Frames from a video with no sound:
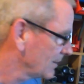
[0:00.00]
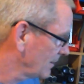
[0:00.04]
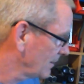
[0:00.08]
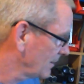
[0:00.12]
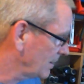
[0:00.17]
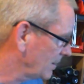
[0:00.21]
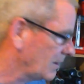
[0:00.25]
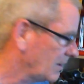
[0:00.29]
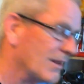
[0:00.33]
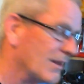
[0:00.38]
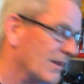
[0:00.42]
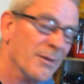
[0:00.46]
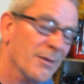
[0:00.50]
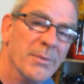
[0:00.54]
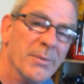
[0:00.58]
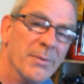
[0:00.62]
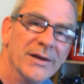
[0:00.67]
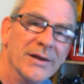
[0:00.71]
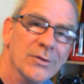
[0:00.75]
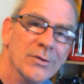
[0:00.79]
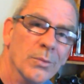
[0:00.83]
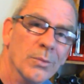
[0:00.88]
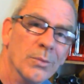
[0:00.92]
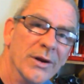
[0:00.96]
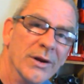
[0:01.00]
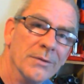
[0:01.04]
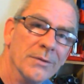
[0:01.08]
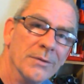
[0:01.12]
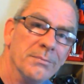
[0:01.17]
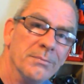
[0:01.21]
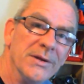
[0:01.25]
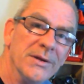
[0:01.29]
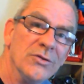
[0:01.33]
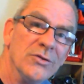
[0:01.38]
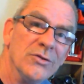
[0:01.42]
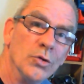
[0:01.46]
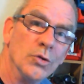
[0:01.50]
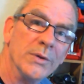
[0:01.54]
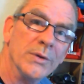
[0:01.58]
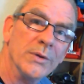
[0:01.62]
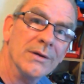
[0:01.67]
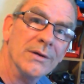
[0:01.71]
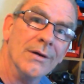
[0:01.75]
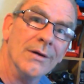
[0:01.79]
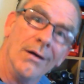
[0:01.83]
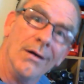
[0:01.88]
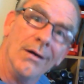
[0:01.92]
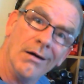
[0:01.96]
and I'll get back to what I've been doing
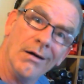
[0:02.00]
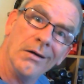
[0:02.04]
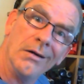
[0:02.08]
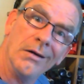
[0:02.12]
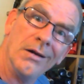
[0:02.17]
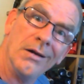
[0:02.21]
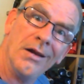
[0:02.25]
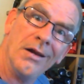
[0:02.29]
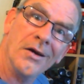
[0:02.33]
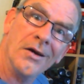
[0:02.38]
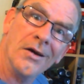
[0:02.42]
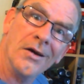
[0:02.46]
all along.